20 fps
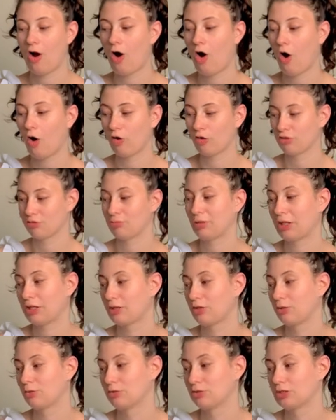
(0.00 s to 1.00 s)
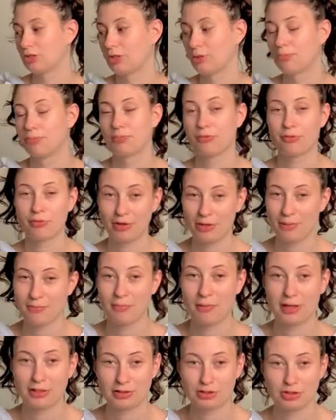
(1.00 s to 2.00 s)
all of my clothes are pretty
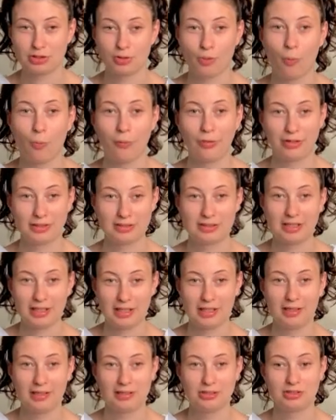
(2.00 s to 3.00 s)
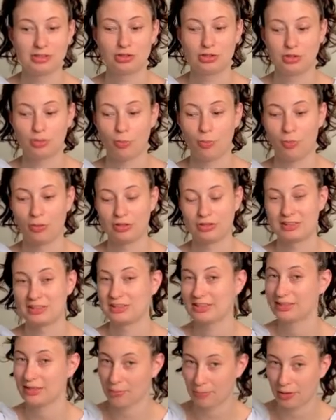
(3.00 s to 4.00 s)
much orientated towards
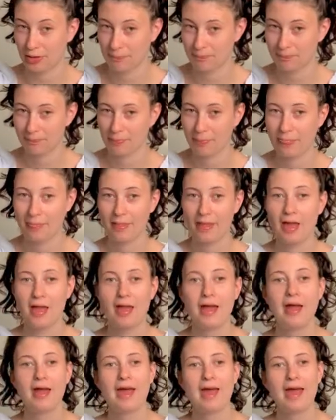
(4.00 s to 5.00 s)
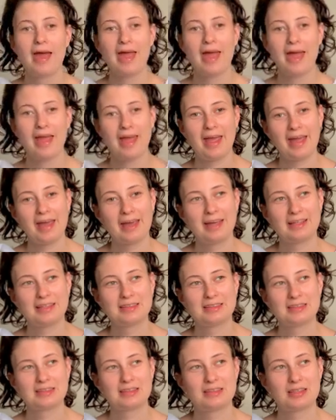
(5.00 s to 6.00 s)
summer.
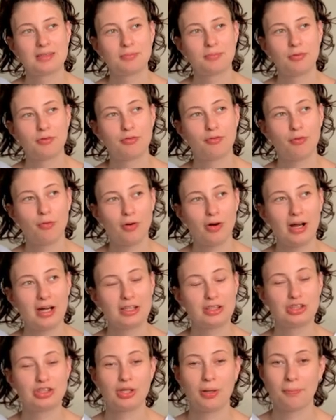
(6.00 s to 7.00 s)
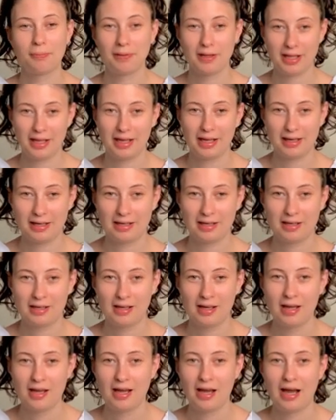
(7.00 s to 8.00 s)
And before I jump in,
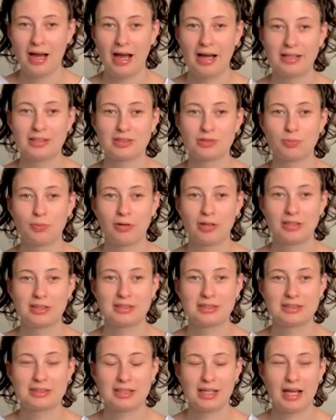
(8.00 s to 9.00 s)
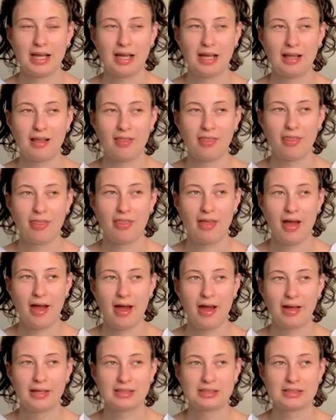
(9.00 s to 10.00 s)
I just wanted to say
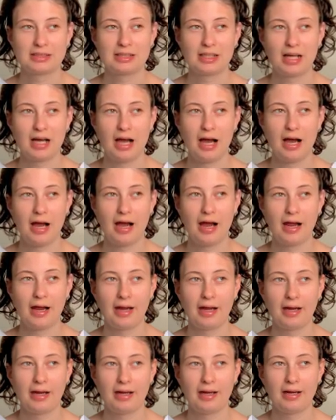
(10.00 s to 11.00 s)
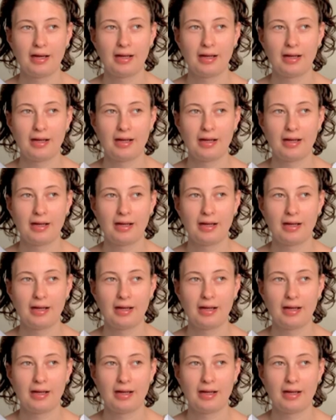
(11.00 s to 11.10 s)
that I